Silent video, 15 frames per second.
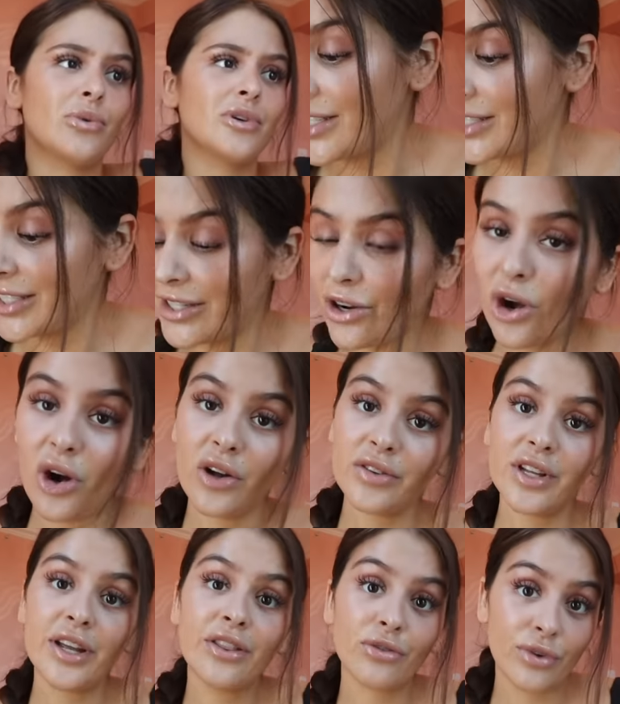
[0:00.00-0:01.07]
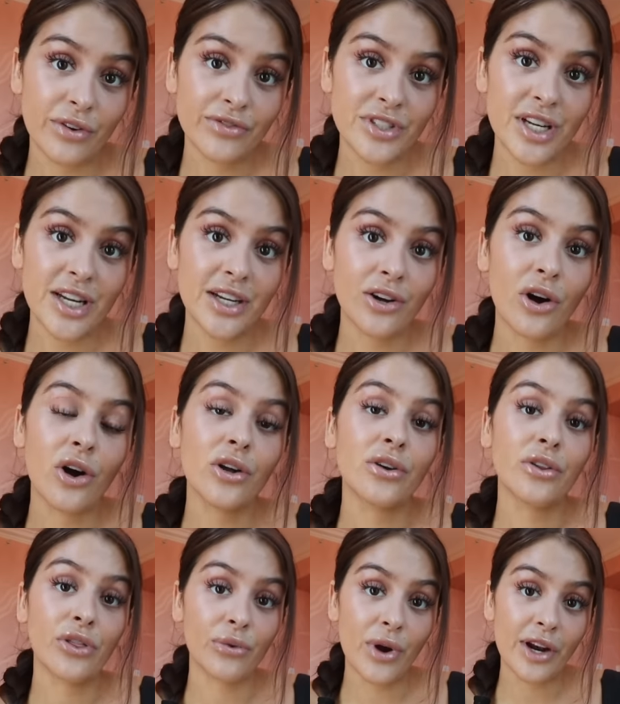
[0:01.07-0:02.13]
I did online thrifting
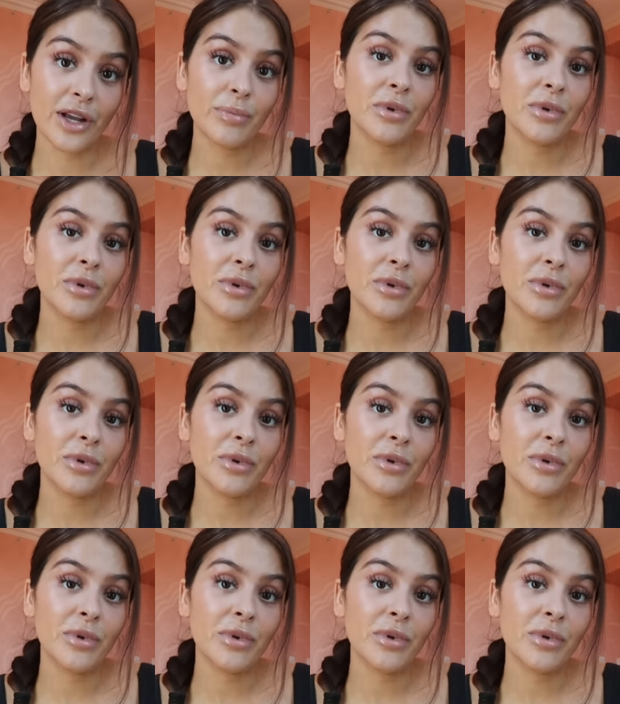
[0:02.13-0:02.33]
on thredUP.